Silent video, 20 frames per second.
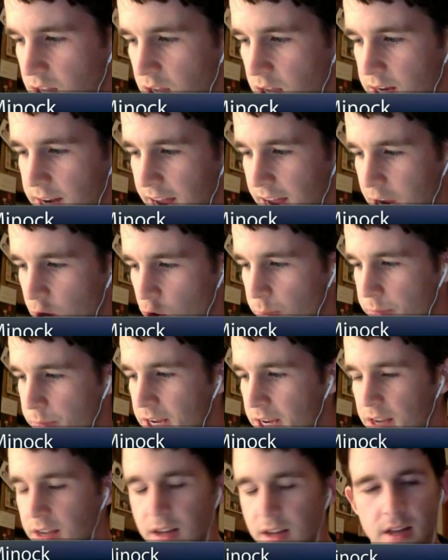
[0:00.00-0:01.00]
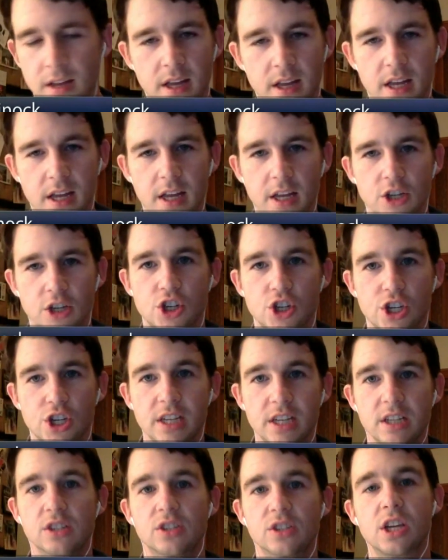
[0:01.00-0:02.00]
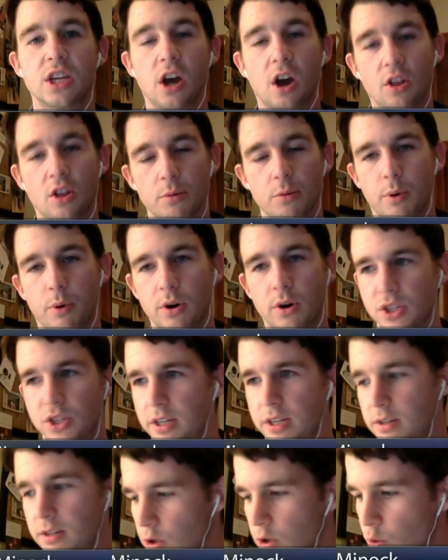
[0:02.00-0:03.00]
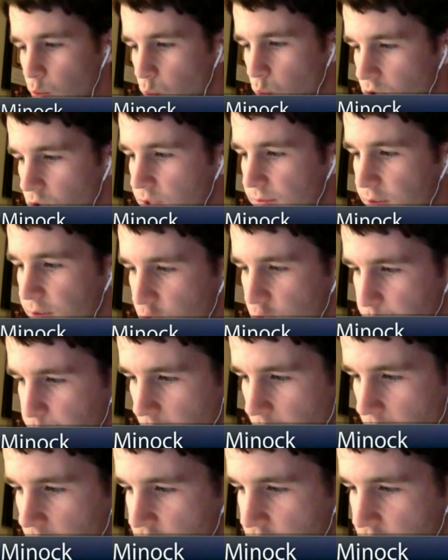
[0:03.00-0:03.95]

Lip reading: Naomi. She is the other person who works for Spark.